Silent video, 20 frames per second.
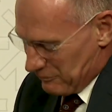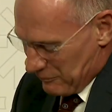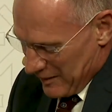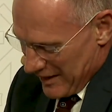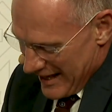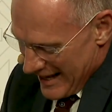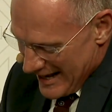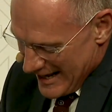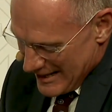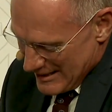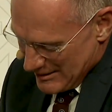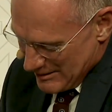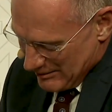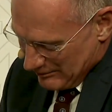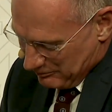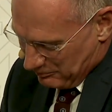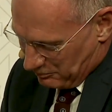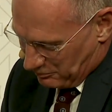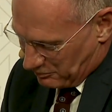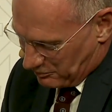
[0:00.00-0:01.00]
And
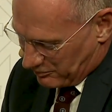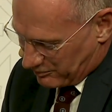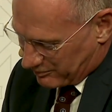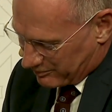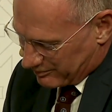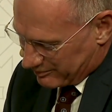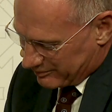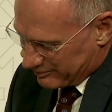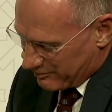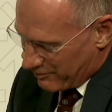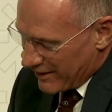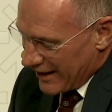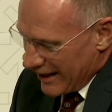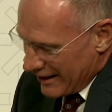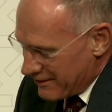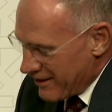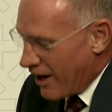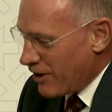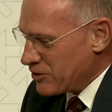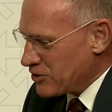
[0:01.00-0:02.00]

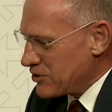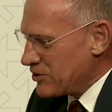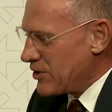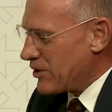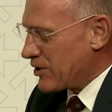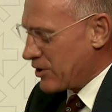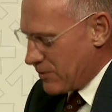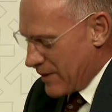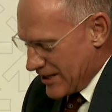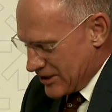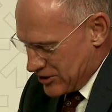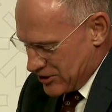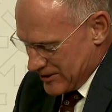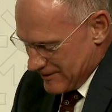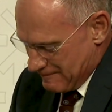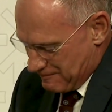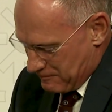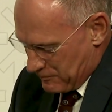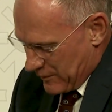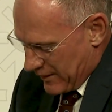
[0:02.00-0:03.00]
now to your question.
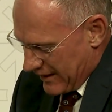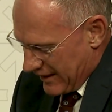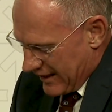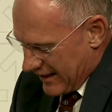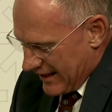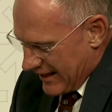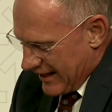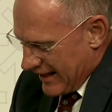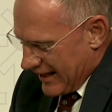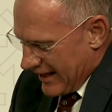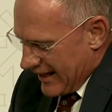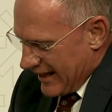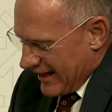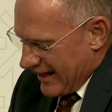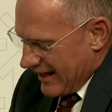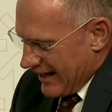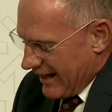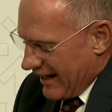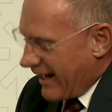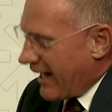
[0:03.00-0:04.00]

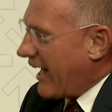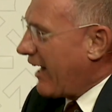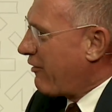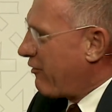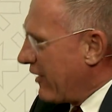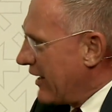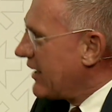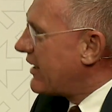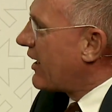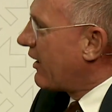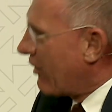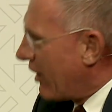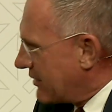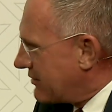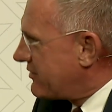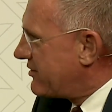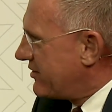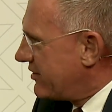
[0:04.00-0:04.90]
I think a lot